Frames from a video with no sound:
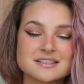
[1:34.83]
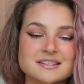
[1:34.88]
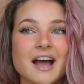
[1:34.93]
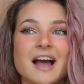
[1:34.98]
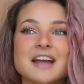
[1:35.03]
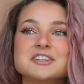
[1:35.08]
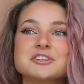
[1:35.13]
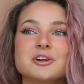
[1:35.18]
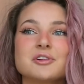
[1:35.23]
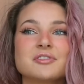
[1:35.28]

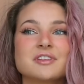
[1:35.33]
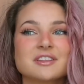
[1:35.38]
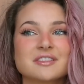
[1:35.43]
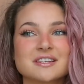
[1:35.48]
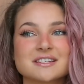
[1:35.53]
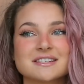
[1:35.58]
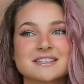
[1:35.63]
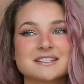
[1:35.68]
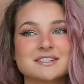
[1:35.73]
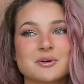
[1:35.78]
I don't think
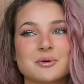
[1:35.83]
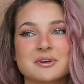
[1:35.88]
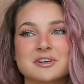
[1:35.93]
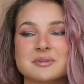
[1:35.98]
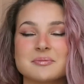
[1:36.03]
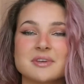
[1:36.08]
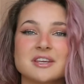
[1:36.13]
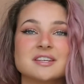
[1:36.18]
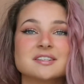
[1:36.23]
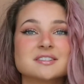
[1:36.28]
this is going
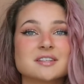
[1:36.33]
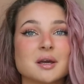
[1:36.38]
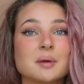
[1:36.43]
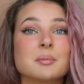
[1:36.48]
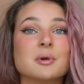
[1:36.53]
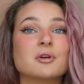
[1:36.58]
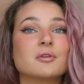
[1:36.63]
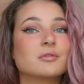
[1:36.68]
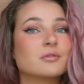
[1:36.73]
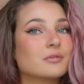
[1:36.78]
to be
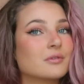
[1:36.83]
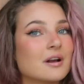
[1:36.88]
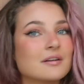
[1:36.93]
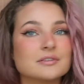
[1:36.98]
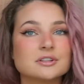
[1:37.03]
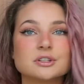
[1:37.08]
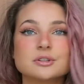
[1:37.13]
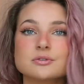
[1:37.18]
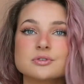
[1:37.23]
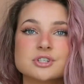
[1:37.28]
some
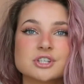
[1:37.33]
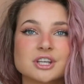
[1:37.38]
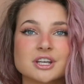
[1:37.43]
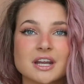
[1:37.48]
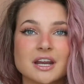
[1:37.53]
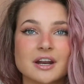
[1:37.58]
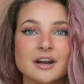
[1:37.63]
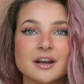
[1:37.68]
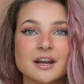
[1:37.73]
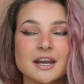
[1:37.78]

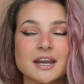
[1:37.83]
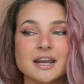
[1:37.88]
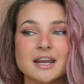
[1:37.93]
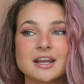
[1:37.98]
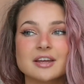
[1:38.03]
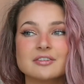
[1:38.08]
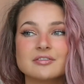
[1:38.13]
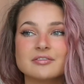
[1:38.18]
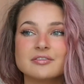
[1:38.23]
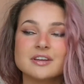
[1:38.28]

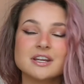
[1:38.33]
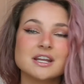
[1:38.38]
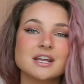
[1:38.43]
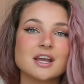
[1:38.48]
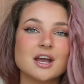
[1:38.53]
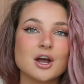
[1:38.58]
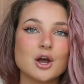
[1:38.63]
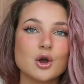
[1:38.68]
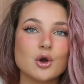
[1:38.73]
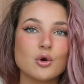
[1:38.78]
revolutionary
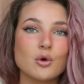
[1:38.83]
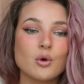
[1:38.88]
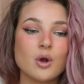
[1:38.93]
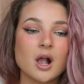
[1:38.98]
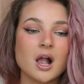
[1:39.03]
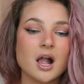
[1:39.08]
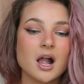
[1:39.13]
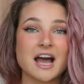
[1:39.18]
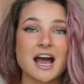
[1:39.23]
video.